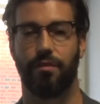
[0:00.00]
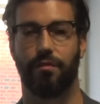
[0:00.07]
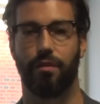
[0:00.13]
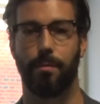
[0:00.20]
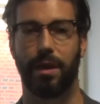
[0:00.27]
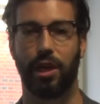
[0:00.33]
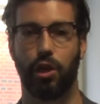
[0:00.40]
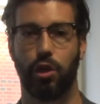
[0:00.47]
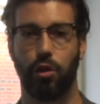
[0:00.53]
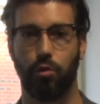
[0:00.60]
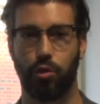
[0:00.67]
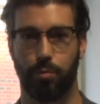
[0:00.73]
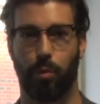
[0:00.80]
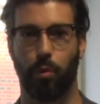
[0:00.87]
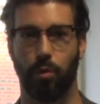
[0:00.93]
from a
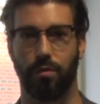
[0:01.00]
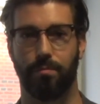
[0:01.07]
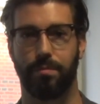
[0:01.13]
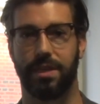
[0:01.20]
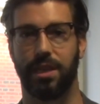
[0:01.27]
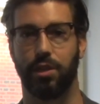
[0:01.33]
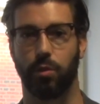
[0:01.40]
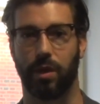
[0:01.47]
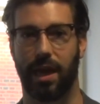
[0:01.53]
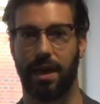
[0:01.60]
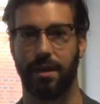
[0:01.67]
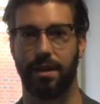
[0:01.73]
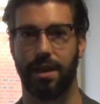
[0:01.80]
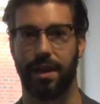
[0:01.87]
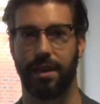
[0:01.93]
huge pool of potential
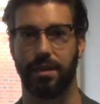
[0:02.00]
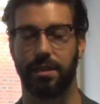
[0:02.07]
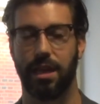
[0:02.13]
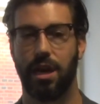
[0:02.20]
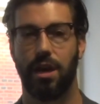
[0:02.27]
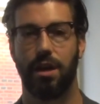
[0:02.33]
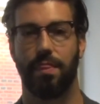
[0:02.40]
candidates.